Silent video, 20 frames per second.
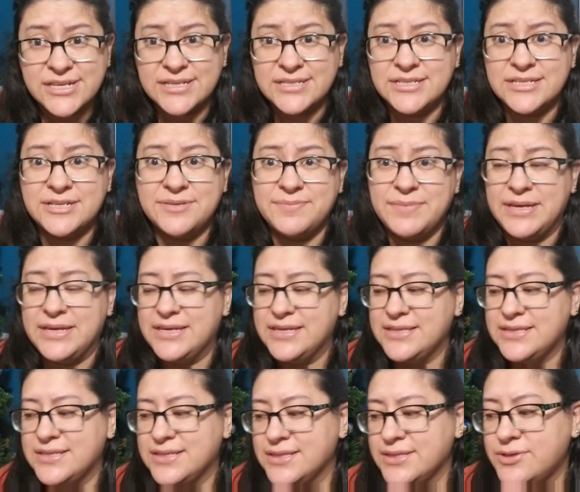ended up
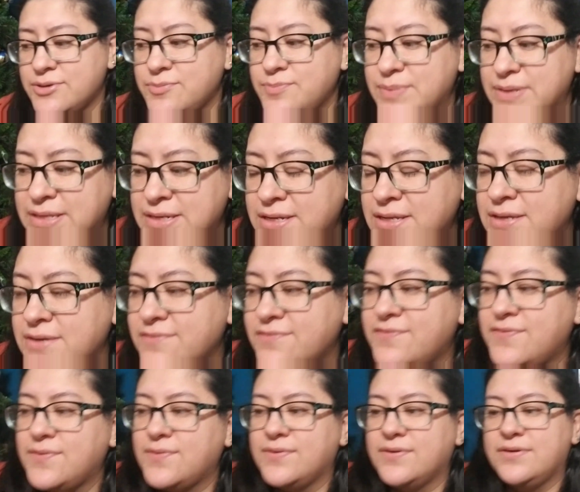making the little beanie
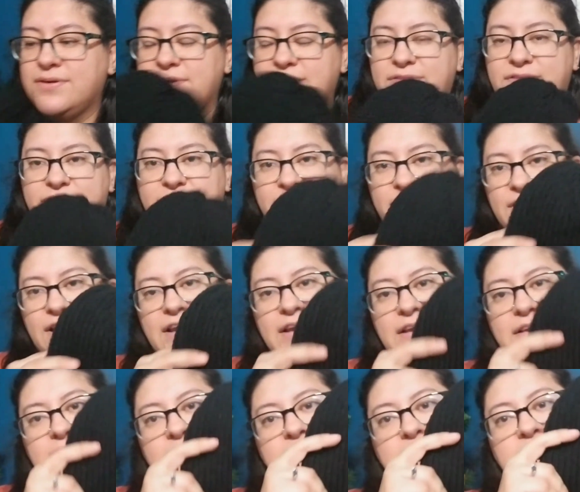for the
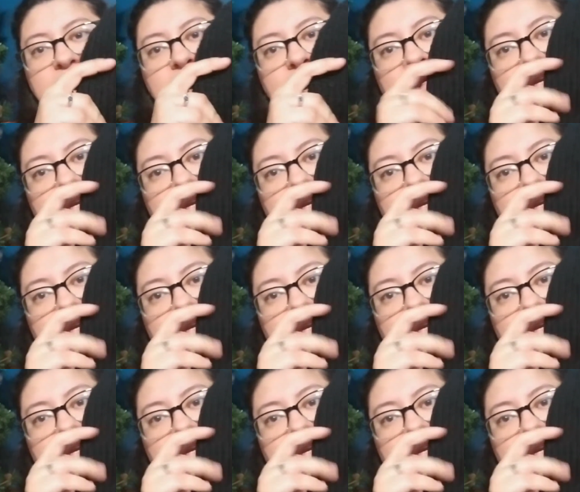friend